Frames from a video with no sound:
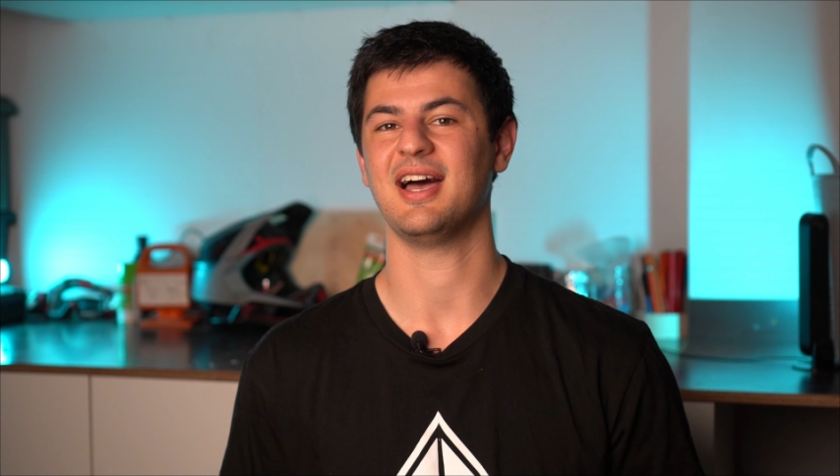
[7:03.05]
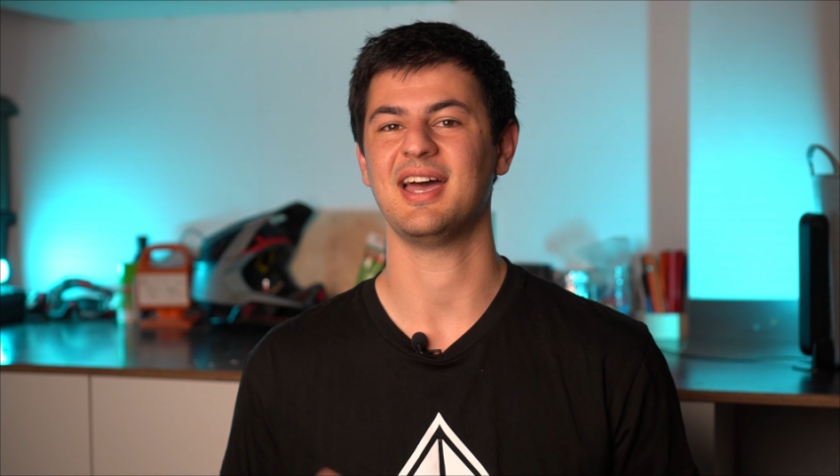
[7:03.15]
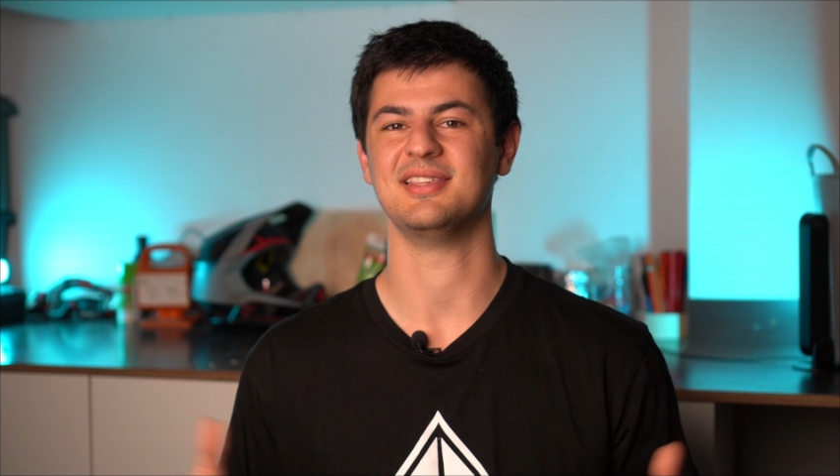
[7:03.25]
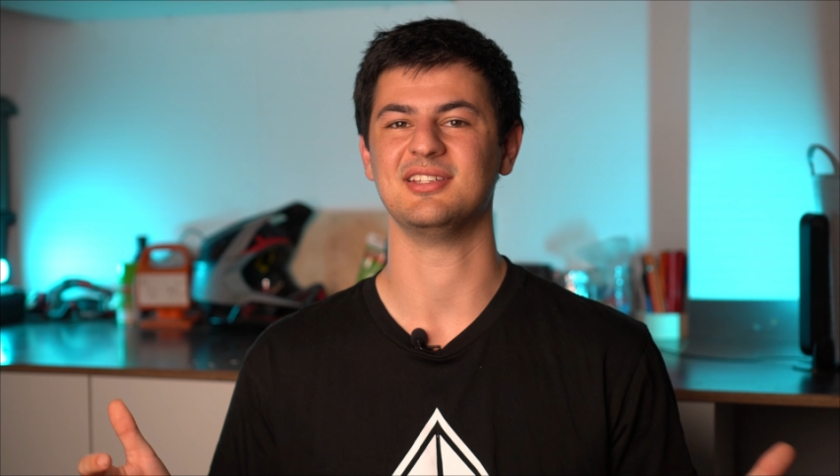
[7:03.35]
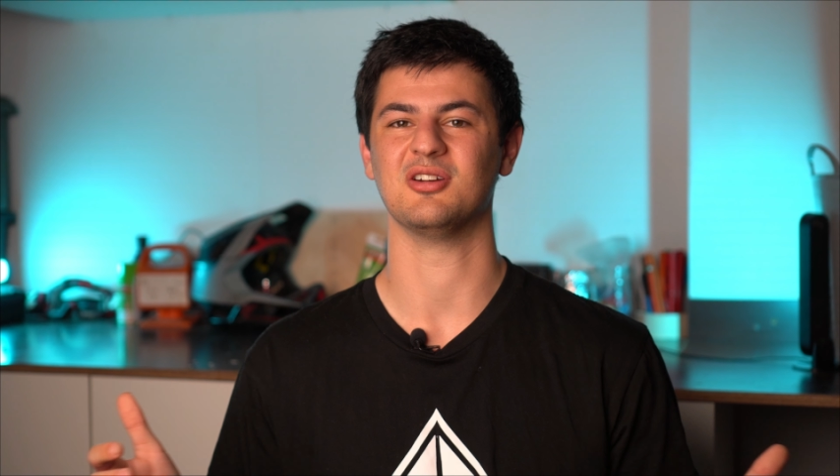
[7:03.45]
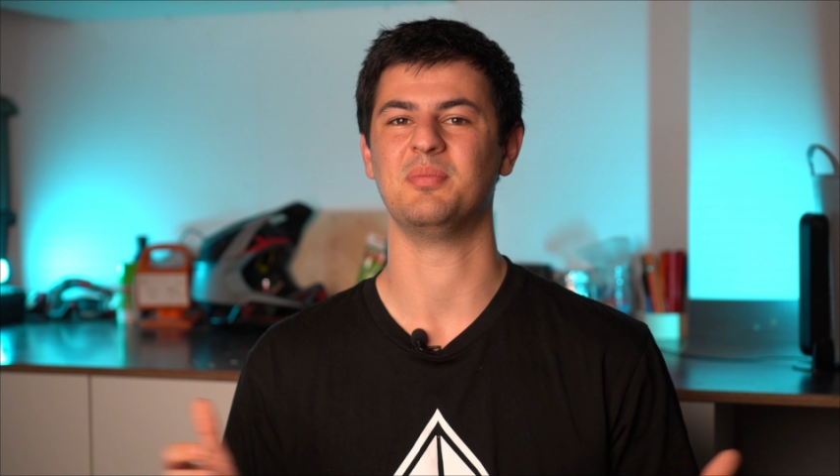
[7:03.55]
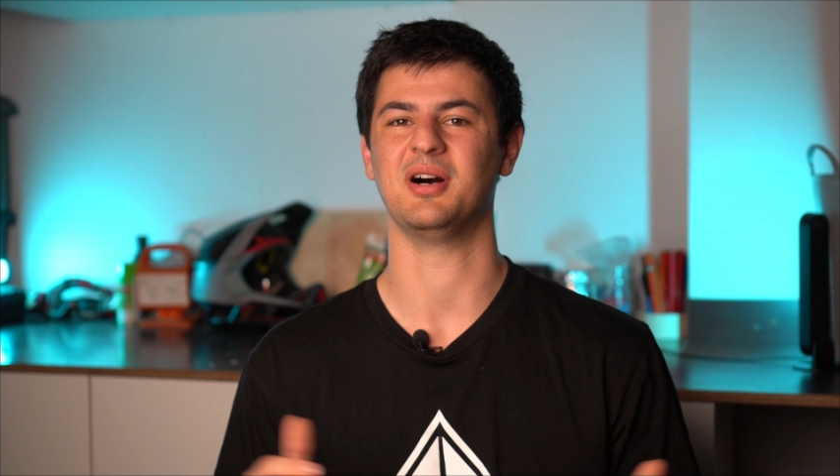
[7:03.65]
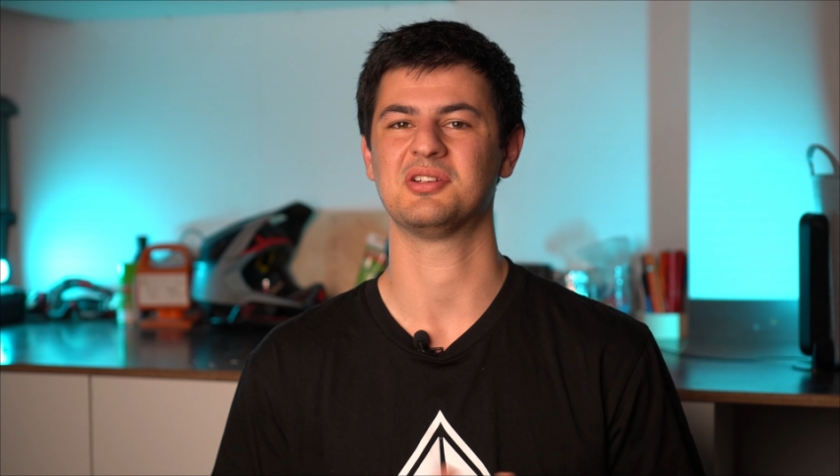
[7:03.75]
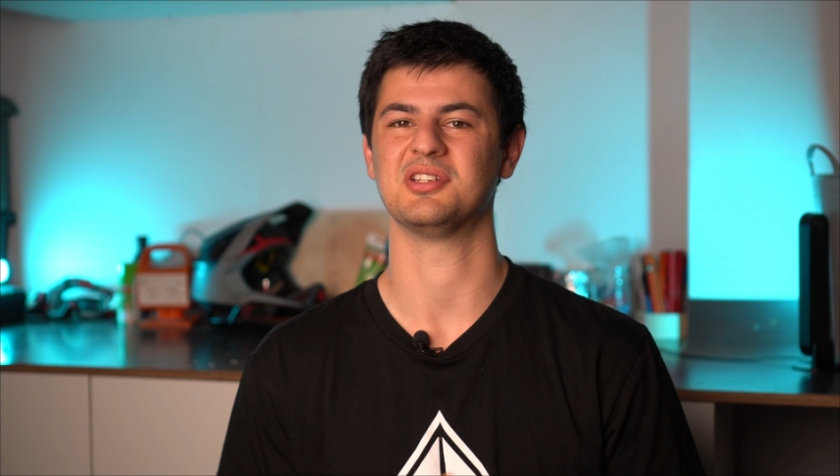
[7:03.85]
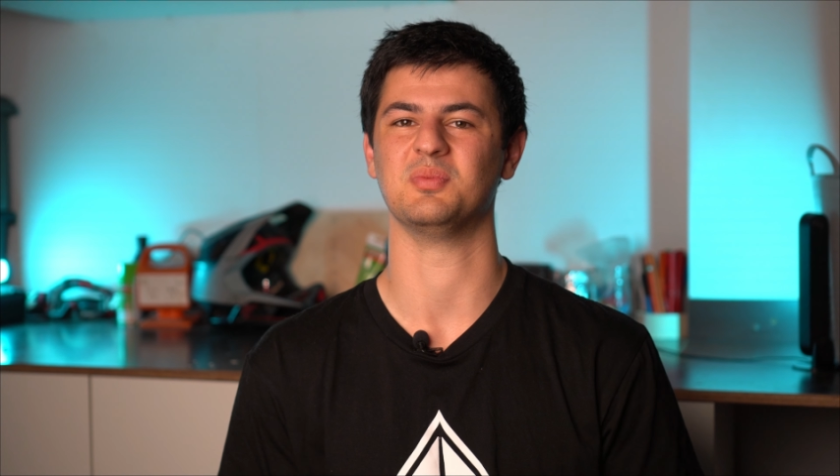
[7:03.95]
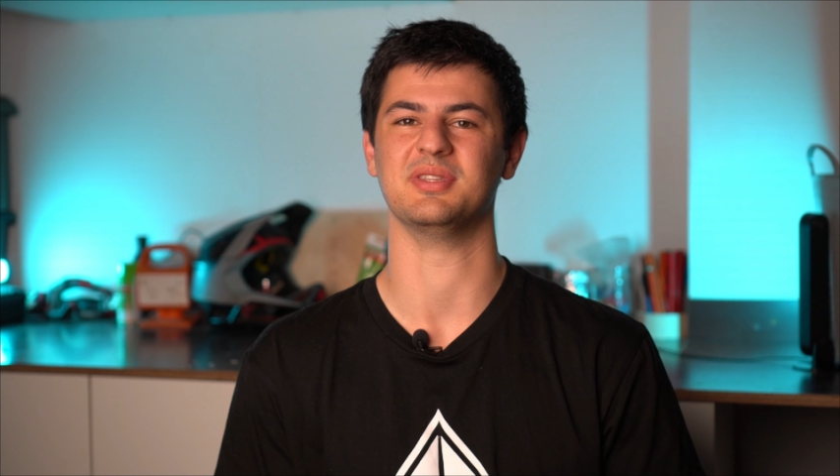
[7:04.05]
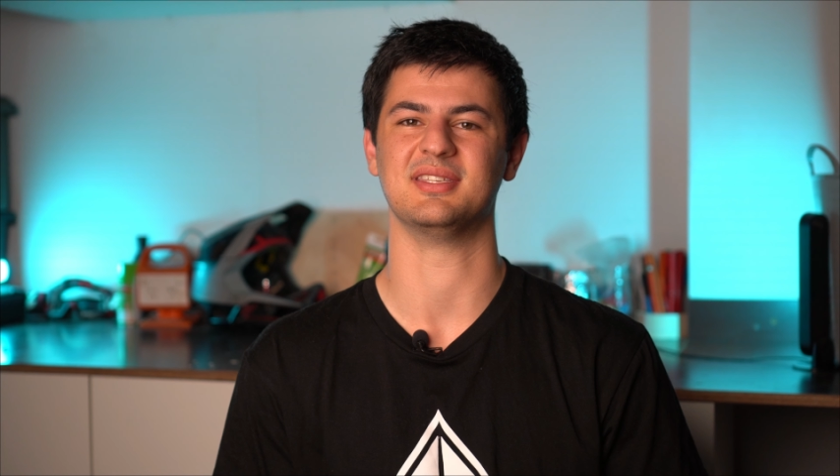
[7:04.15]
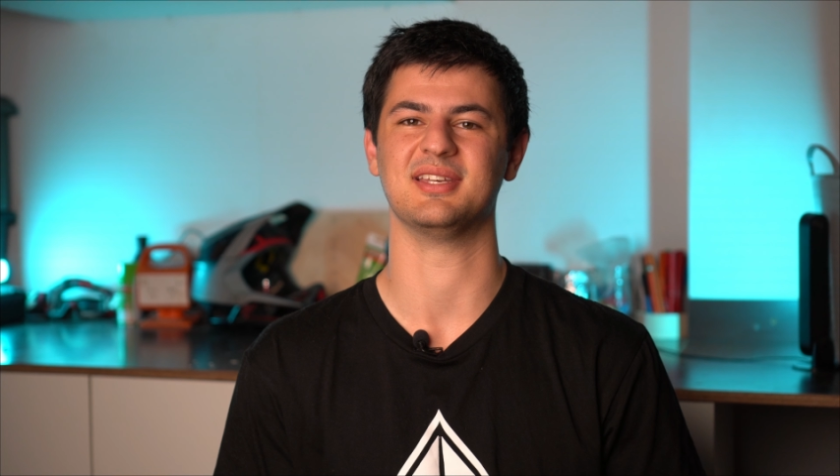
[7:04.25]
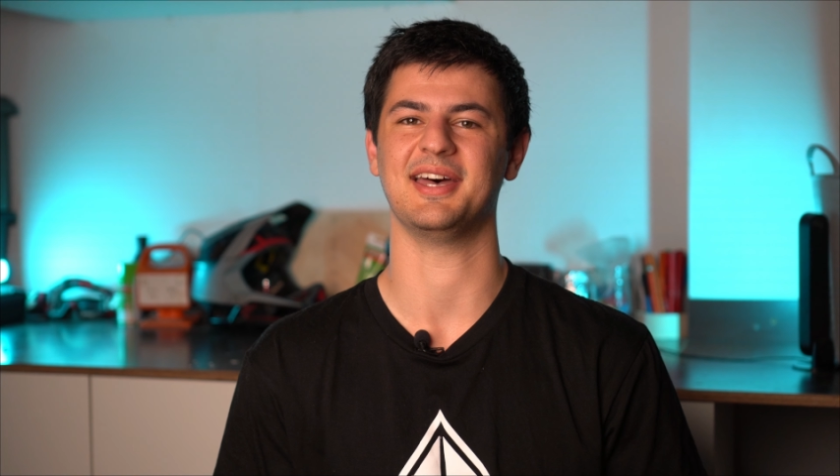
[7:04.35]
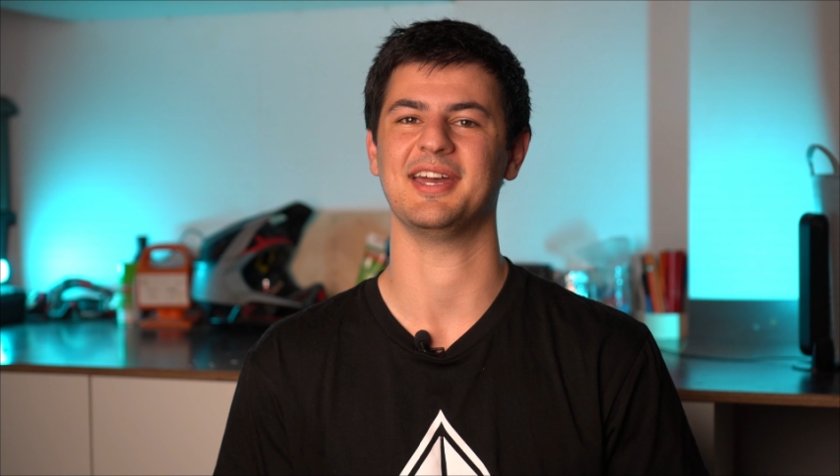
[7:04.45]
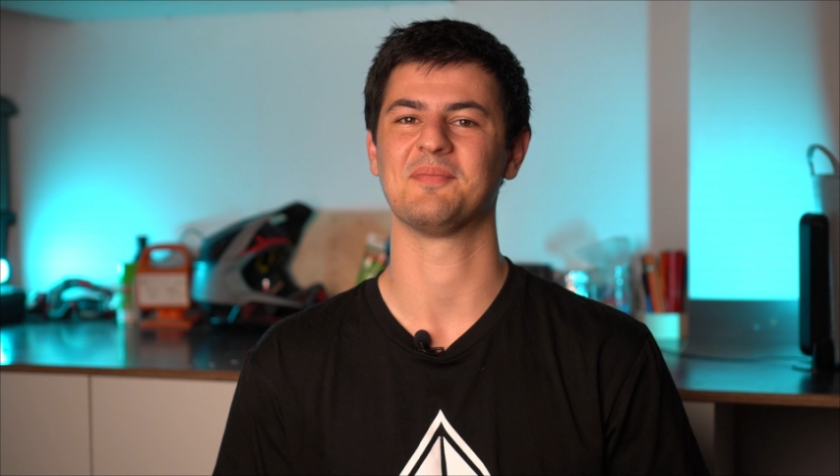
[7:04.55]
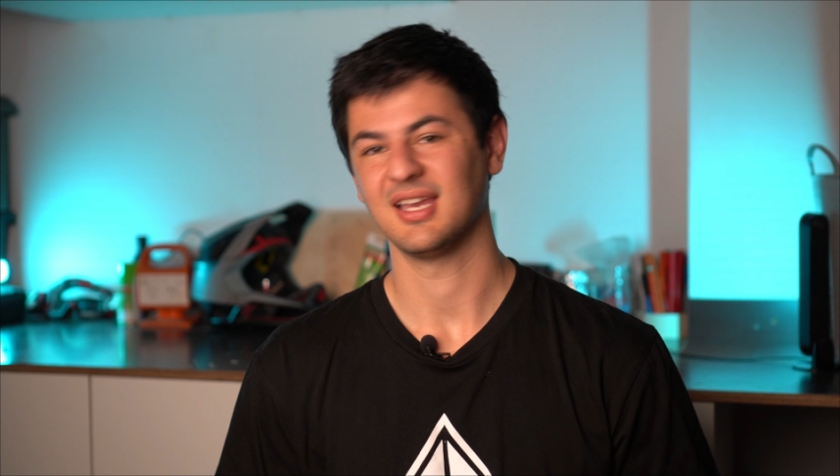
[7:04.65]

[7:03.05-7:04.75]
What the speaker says: had 0 punctures with the tire.